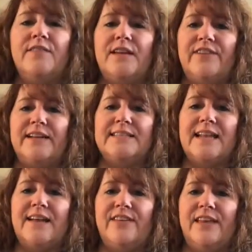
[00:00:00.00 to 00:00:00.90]
advice
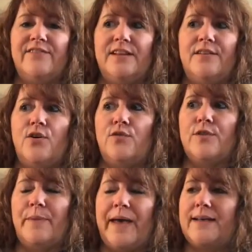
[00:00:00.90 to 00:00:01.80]
that I've given
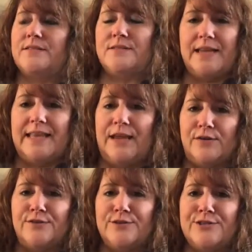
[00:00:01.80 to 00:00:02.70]
over the past 10
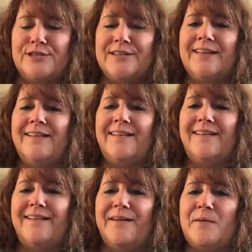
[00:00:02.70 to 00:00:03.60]
years,
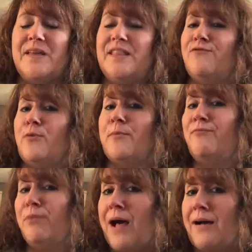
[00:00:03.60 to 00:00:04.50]
in the form
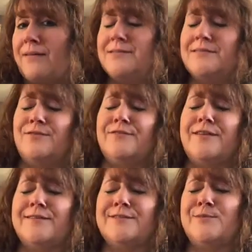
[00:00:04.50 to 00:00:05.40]
of blogs is over
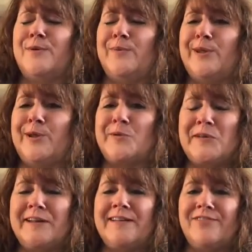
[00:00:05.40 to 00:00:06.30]
there, so people can go
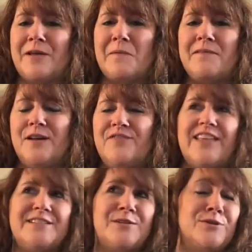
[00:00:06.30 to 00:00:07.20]
read it if
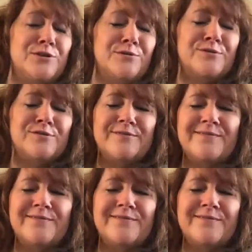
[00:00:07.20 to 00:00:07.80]
they so choose.